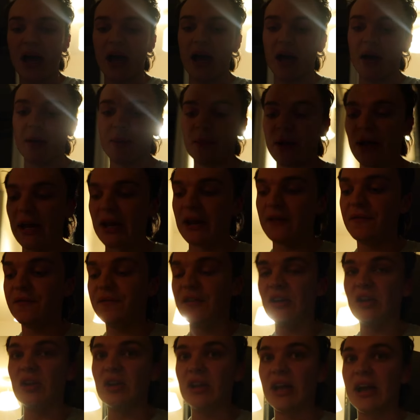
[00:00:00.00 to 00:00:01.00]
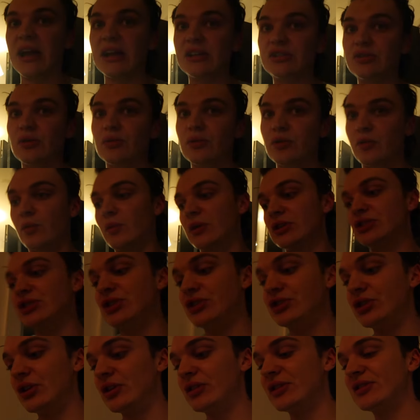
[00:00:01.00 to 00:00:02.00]
And I feel like I don't know what
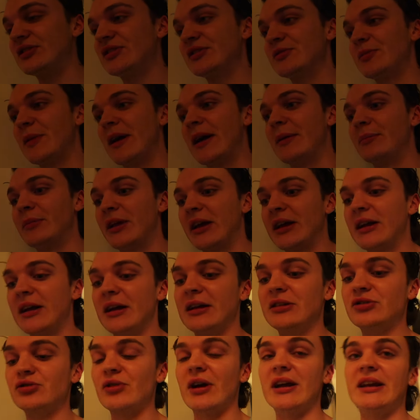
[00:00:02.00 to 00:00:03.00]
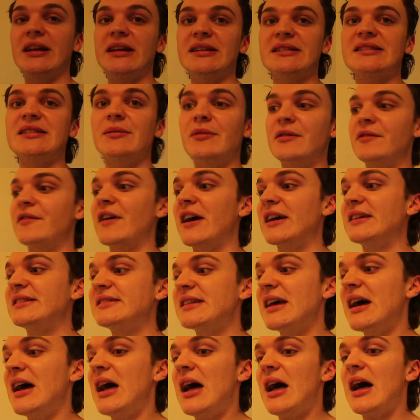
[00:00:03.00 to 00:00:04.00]
to do. This is why I'm like trying to get some
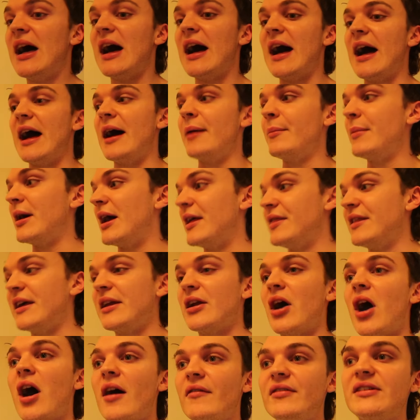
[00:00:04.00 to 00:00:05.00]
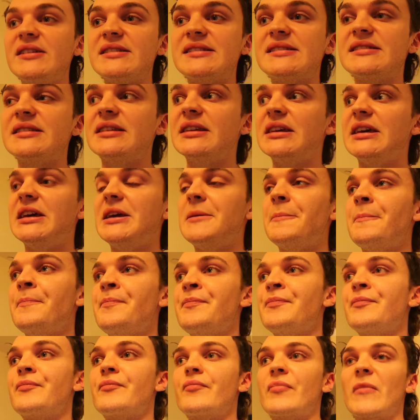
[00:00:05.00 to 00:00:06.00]
advice. And then obviously,
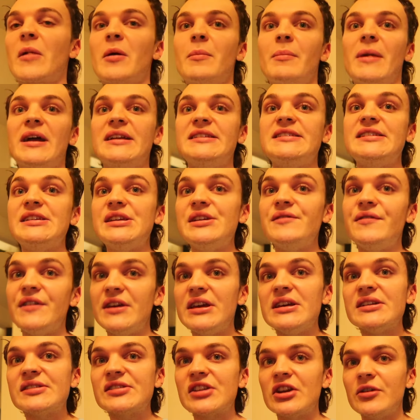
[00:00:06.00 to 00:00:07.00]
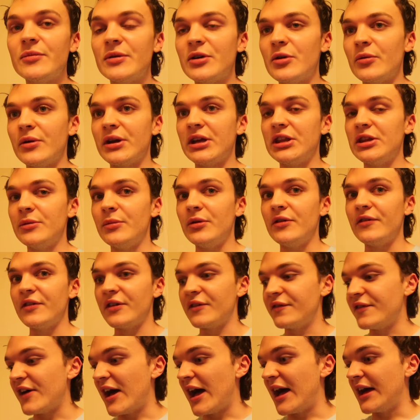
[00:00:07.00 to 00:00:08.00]
my TV is going to be going in the
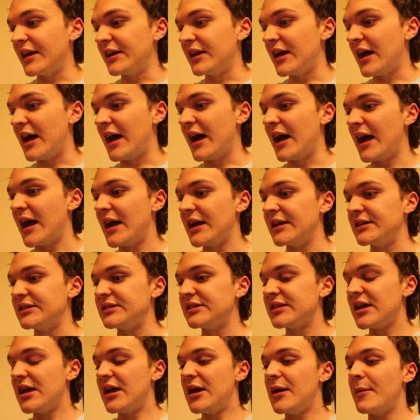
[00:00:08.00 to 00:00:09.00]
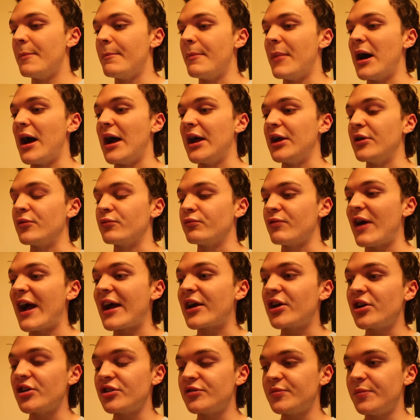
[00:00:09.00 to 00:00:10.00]
moving van, and my
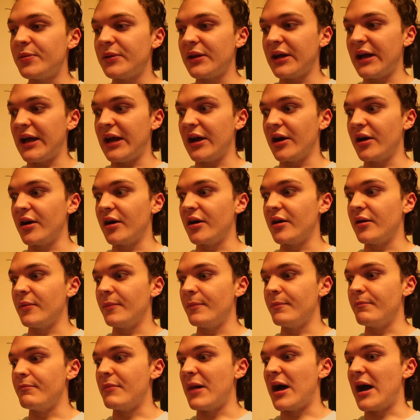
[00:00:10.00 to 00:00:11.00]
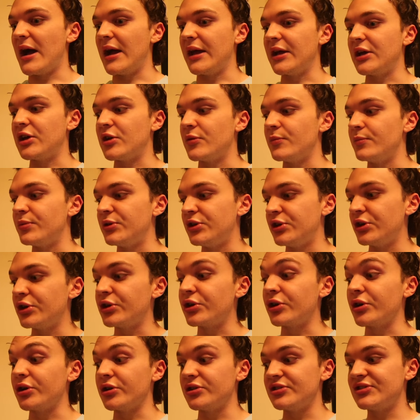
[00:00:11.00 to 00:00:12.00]
record player, my
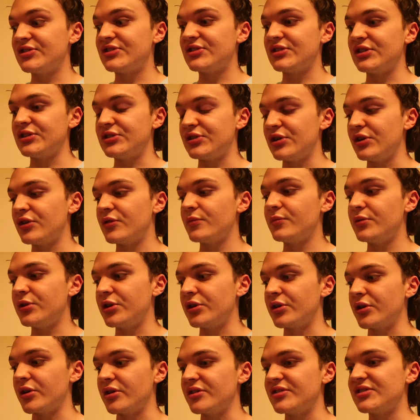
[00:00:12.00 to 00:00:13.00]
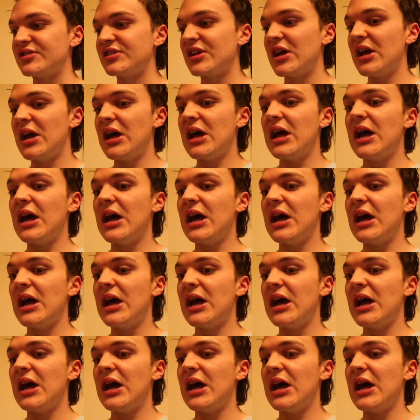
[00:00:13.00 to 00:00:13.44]
computers, the 2 computers,